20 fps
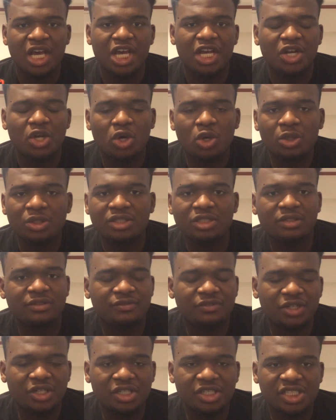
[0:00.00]
an older
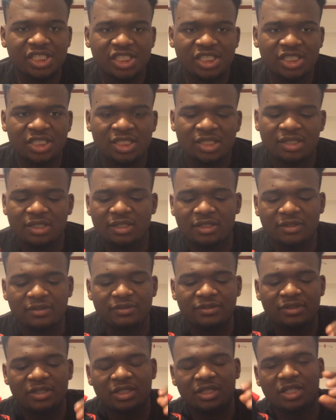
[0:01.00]
version
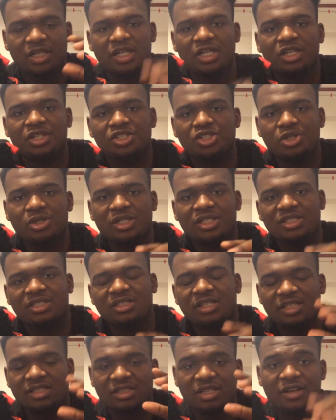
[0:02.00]
of the Air Jordan
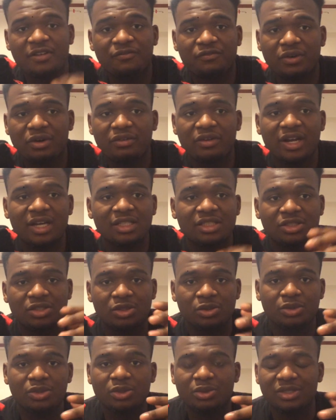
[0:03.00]
6 infrared
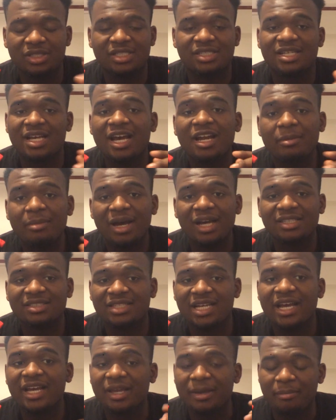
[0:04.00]
to do a
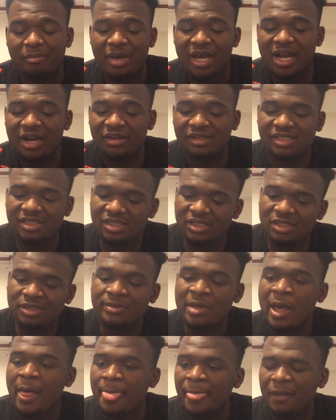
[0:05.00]
side-by-side -side comparison.